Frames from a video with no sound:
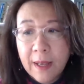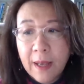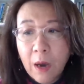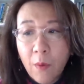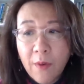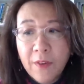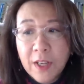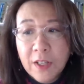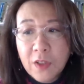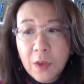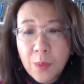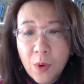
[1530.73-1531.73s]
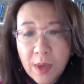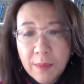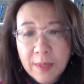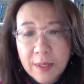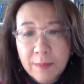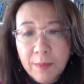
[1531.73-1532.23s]
However, his
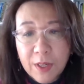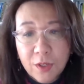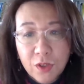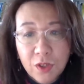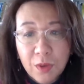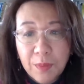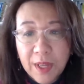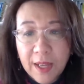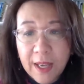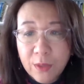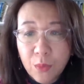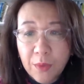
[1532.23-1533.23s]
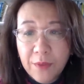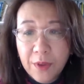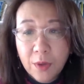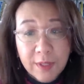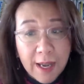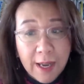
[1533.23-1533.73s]
appointment by Xi Jinping has
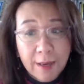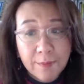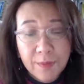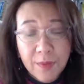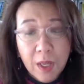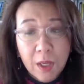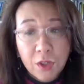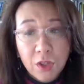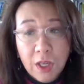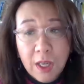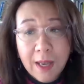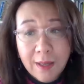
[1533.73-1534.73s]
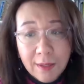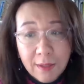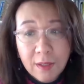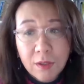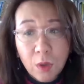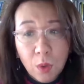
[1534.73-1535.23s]
revealed that Xi
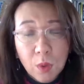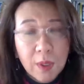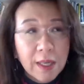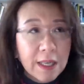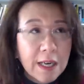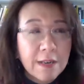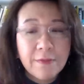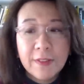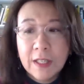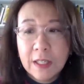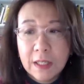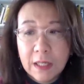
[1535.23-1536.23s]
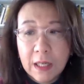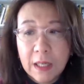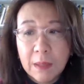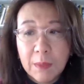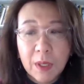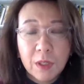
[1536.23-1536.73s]
isn't totally confident in
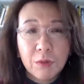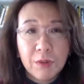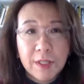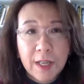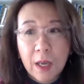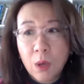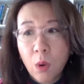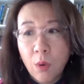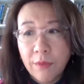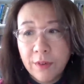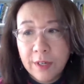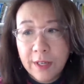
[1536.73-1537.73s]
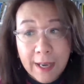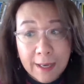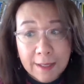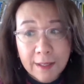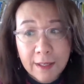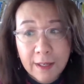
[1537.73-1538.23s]
a military takeover
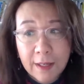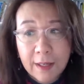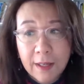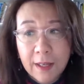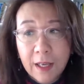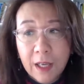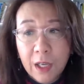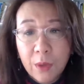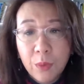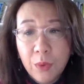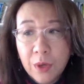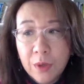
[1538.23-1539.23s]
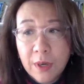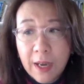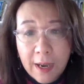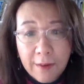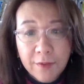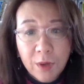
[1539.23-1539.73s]
yet. He will
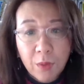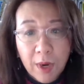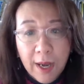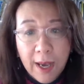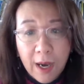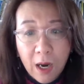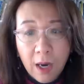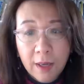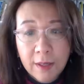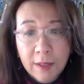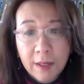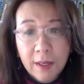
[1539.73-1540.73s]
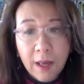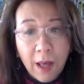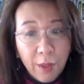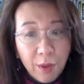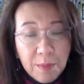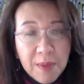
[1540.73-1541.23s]
have to rely on
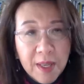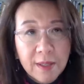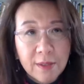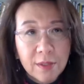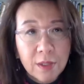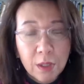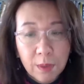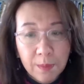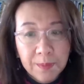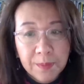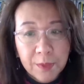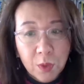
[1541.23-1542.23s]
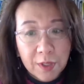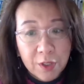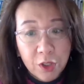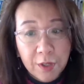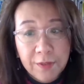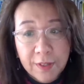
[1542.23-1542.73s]
other means to
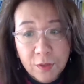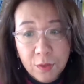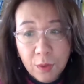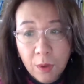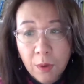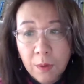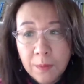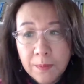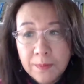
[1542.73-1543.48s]
achieve his goal.